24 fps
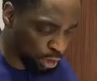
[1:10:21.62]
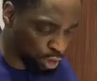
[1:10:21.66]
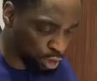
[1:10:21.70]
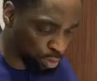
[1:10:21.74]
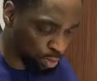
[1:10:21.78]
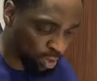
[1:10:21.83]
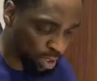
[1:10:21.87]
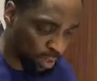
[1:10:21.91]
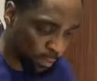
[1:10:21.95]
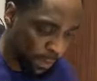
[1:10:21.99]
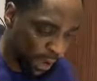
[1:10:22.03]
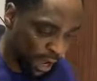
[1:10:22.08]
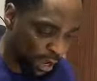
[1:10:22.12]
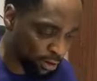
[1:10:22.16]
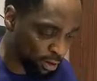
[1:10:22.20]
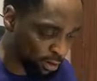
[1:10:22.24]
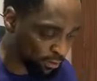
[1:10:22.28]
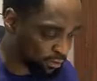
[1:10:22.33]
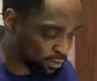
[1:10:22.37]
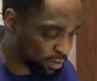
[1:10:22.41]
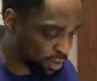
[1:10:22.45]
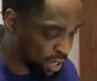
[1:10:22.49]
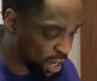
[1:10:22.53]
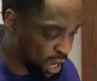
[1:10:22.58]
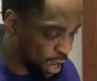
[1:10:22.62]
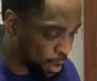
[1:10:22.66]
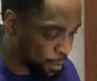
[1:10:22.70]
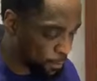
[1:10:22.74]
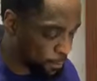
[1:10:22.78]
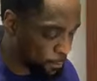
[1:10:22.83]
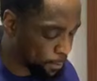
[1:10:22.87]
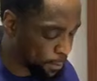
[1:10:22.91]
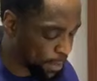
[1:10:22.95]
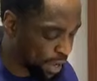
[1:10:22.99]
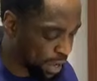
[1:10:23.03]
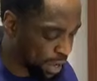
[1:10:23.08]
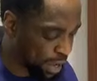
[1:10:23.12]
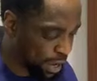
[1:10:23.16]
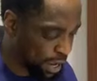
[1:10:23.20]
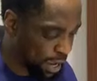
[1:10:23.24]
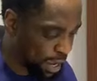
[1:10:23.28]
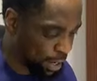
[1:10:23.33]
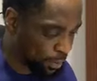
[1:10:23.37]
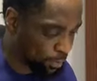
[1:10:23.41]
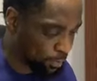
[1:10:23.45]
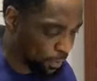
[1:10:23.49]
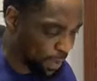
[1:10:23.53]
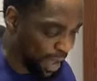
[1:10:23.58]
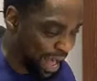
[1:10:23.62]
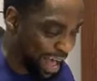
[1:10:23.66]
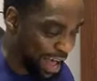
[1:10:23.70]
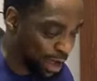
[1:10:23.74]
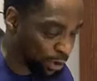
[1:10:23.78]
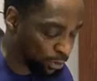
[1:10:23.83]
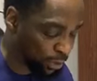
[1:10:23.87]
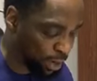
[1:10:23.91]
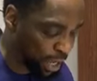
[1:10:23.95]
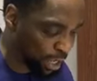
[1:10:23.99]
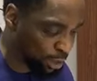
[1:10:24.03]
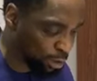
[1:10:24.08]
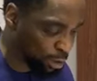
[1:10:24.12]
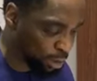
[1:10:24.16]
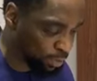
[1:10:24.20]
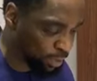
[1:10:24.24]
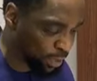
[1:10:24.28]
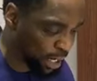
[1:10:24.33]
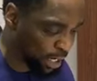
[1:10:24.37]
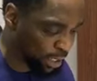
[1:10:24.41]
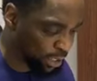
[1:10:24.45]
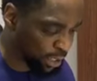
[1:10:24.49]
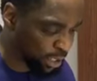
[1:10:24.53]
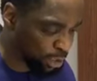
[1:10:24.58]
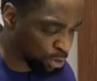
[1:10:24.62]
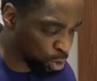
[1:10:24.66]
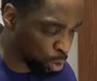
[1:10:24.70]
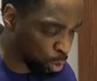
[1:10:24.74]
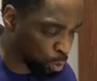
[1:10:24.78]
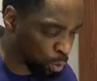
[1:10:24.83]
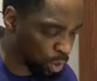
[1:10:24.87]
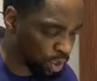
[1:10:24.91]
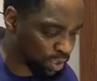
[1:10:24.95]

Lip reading: to be a part of the Empower Alumni Network.